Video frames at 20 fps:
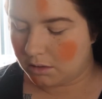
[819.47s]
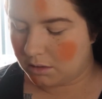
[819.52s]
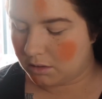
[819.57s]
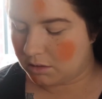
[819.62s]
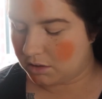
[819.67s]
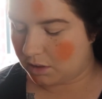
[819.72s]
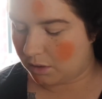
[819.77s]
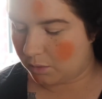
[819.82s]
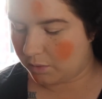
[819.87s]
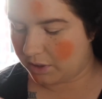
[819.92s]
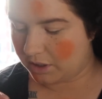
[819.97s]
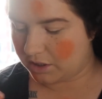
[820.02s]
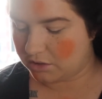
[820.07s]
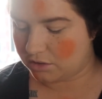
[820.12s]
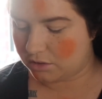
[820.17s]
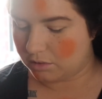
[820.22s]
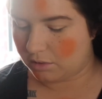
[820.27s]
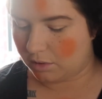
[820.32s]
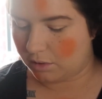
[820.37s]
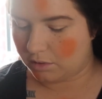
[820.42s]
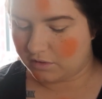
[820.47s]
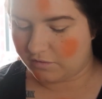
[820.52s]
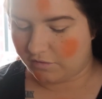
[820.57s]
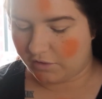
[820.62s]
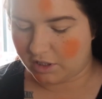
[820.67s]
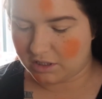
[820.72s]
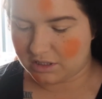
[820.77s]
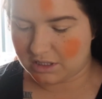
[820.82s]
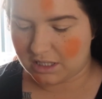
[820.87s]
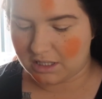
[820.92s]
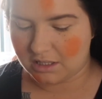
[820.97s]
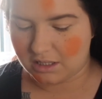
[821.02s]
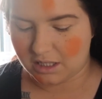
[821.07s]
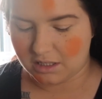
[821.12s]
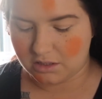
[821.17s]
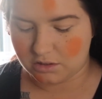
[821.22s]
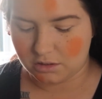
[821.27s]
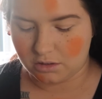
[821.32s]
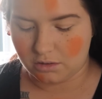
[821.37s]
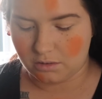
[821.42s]
So I wanted to do those first and
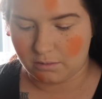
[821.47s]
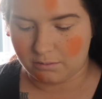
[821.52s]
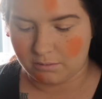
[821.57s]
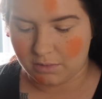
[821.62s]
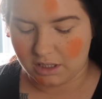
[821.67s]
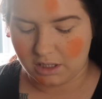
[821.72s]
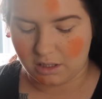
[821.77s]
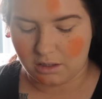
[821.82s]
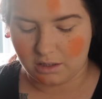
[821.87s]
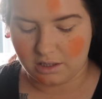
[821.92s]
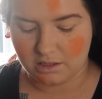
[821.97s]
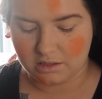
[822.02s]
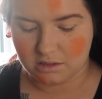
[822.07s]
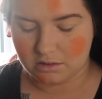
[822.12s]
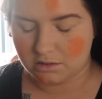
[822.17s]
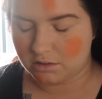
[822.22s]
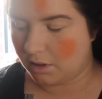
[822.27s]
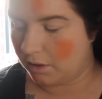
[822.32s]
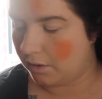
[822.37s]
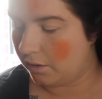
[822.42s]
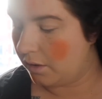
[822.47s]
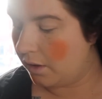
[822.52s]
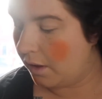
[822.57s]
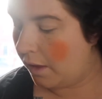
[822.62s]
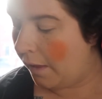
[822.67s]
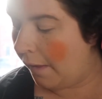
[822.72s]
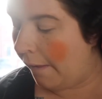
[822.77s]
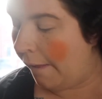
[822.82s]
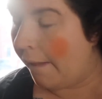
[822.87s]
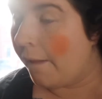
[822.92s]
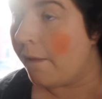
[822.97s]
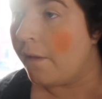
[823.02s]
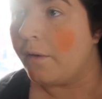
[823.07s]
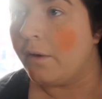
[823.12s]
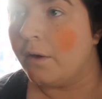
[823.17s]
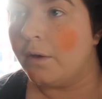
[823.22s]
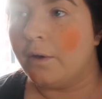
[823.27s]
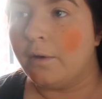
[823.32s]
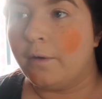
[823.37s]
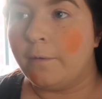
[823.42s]
then do my eyes. So
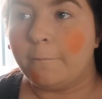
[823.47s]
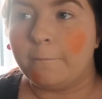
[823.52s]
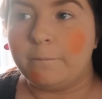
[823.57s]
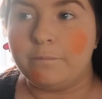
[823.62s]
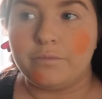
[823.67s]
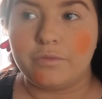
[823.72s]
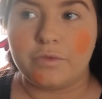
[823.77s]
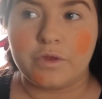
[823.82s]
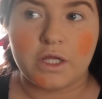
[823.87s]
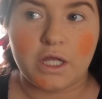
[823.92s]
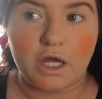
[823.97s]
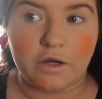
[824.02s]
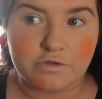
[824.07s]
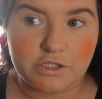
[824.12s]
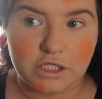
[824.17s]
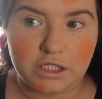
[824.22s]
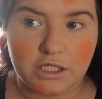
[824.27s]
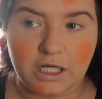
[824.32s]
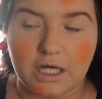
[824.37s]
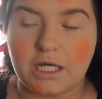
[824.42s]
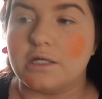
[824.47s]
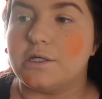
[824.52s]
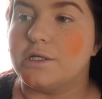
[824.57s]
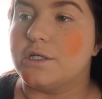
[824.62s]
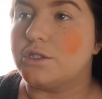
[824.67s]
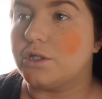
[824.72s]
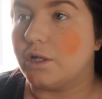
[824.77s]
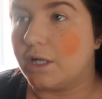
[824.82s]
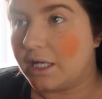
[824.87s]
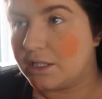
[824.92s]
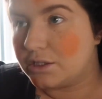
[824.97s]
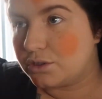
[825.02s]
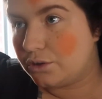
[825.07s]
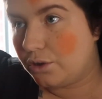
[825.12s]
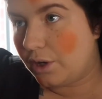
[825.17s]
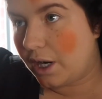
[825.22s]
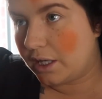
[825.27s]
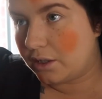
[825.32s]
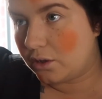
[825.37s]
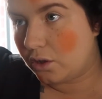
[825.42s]
I've done that. So let's
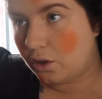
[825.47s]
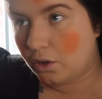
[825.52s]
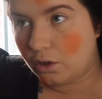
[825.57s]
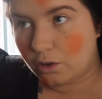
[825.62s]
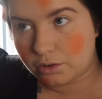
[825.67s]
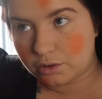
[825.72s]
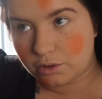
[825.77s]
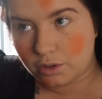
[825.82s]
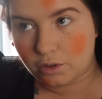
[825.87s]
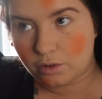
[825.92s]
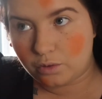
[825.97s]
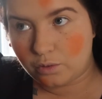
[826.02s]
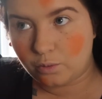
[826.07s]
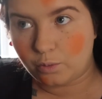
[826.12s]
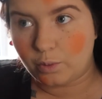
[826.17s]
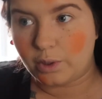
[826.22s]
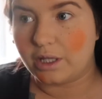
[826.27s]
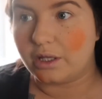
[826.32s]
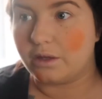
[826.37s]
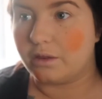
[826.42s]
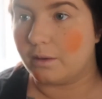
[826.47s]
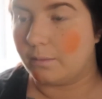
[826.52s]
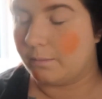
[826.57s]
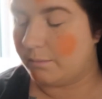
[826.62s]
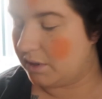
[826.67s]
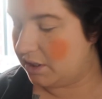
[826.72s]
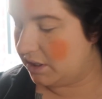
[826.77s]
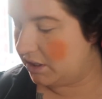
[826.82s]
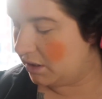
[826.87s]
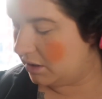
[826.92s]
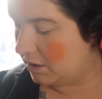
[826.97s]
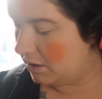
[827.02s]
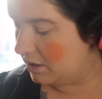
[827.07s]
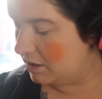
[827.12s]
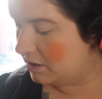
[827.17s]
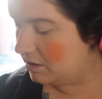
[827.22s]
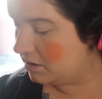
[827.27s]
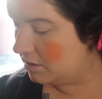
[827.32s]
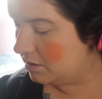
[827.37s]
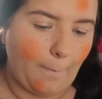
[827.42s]
crack on with my
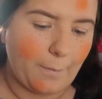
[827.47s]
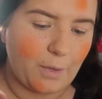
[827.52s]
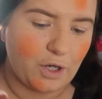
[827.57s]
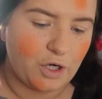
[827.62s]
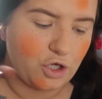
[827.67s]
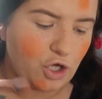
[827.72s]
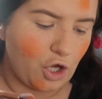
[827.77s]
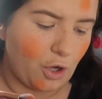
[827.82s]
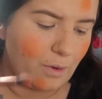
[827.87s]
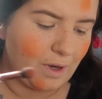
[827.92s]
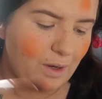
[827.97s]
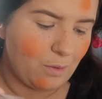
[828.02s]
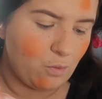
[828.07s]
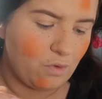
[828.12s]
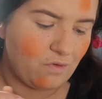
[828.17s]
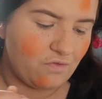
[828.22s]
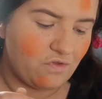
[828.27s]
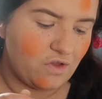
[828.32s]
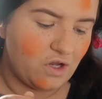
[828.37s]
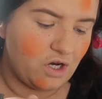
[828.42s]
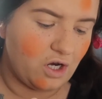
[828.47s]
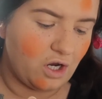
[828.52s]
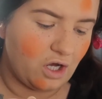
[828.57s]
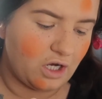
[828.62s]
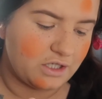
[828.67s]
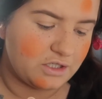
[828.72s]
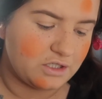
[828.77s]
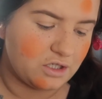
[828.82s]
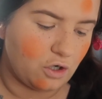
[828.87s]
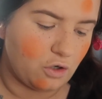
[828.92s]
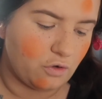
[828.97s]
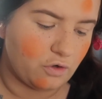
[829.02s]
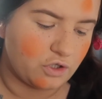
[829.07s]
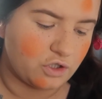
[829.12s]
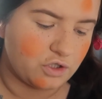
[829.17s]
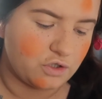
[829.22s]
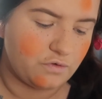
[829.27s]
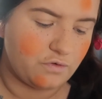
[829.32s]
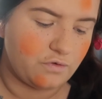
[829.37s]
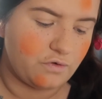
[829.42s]
eyes. going to go in with the lighter
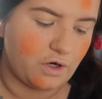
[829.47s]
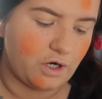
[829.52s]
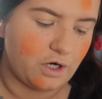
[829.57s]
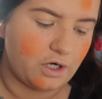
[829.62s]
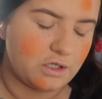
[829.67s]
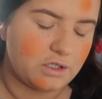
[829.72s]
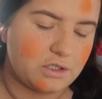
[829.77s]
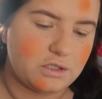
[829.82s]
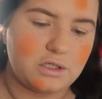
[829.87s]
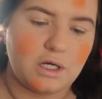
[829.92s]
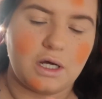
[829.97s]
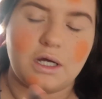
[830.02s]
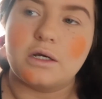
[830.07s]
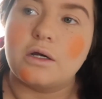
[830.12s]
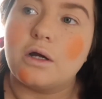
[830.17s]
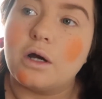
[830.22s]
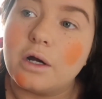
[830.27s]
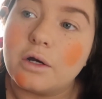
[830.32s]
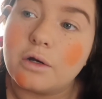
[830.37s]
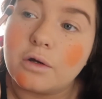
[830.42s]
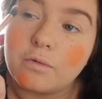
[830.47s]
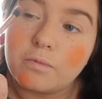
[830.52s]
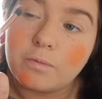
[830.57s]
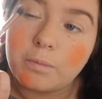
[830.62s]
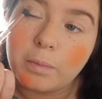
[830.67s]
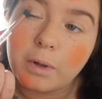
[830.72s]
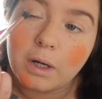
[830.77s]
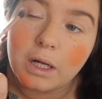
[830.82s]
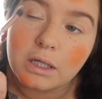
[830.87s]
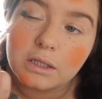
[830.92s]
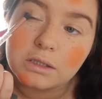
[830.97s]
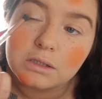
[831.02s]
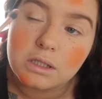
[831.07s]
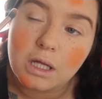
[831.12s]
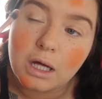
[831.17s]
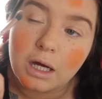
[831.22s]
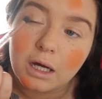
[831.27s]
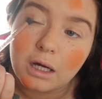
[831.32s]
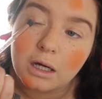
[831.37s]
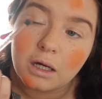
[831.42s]
orange first and kind of place
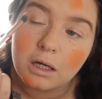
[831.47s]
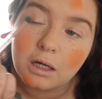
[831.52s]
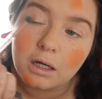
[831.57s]
that